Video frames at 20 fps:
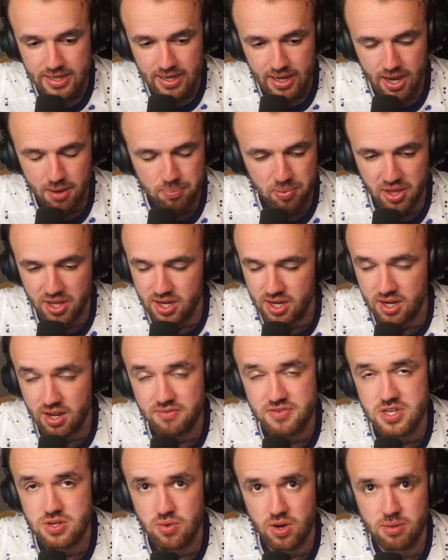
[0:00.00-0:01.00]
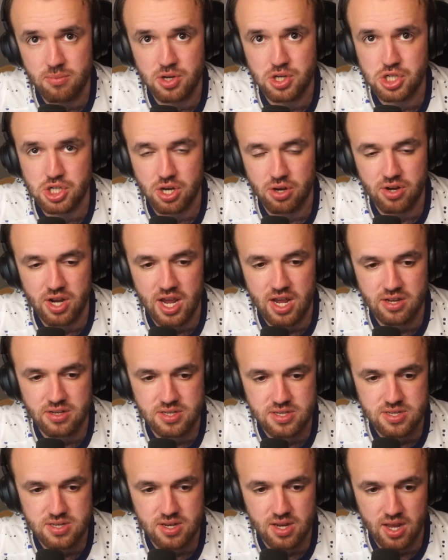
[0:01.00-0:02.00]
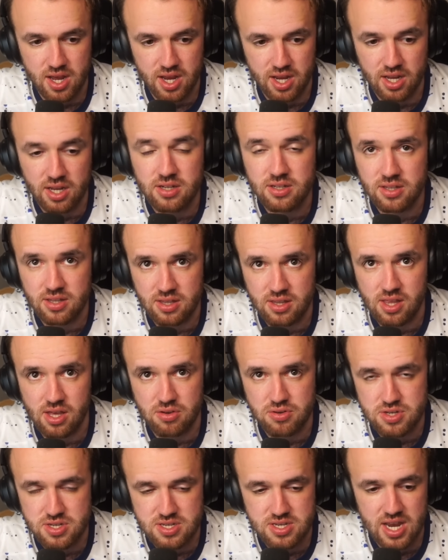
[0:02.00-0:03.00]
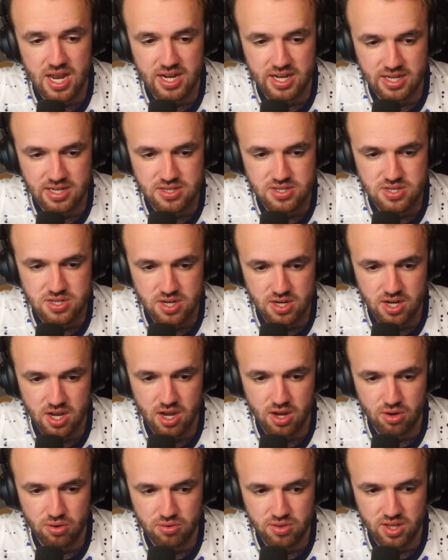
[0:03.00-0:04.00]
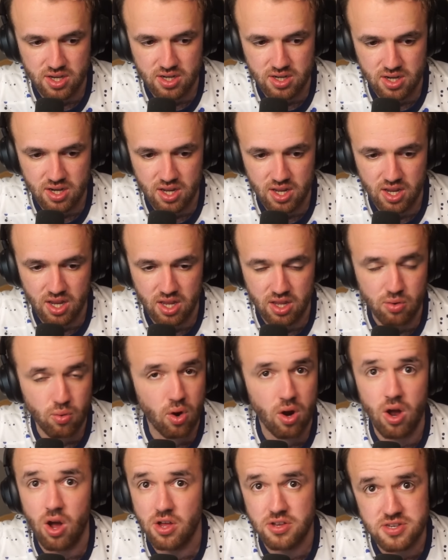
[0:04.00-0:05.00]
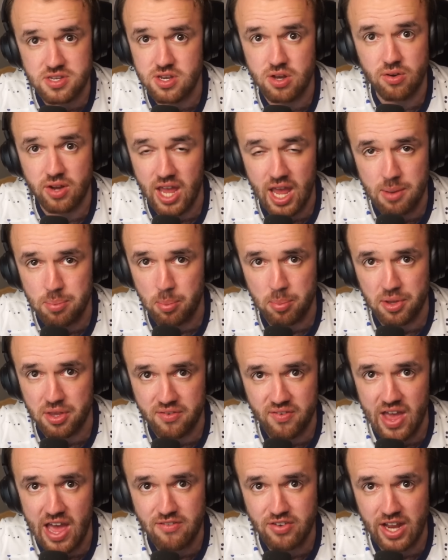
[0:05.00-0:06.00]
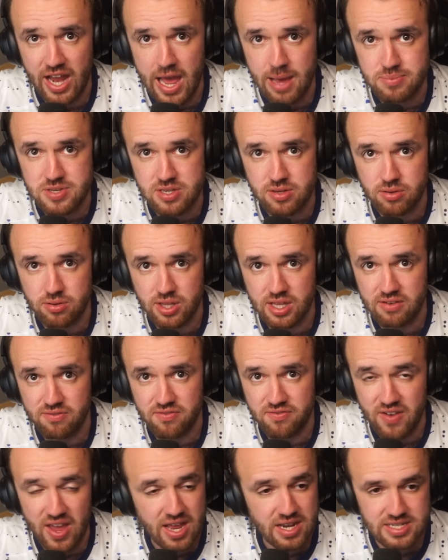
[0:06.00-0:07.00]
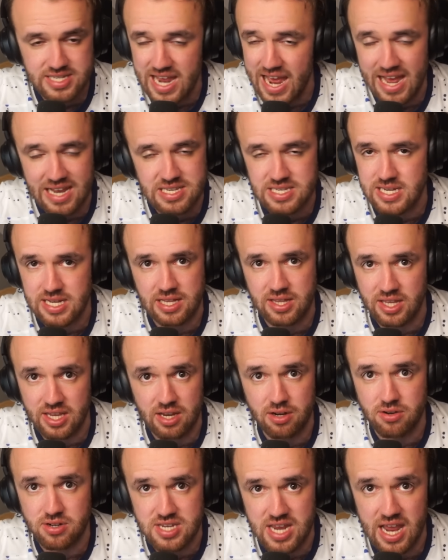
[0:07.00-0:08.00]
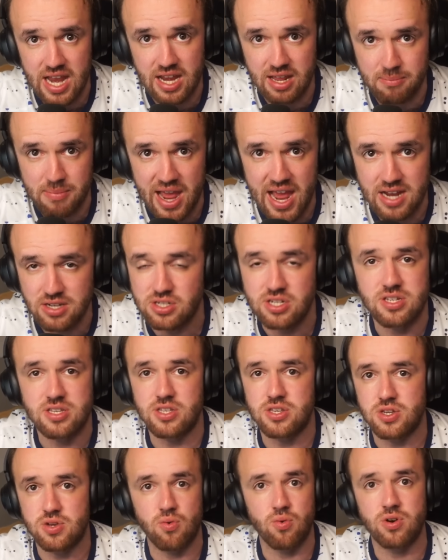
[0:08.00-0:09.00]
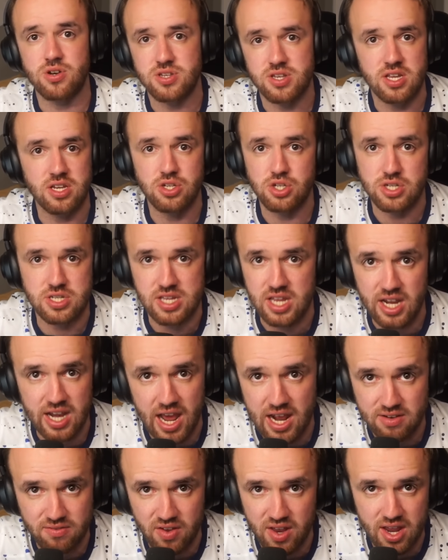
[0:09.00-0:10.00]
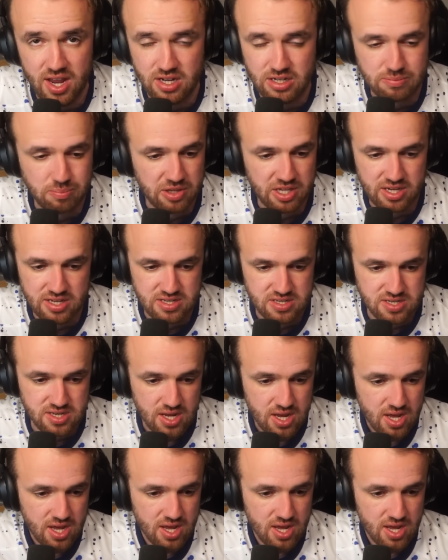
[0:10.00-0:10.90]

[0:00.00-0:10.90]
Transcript: I played enough streamer showdowns in those settings to know that you are also capable of having absolutely fantastically entertaining matches. The scores can just get out of hand because,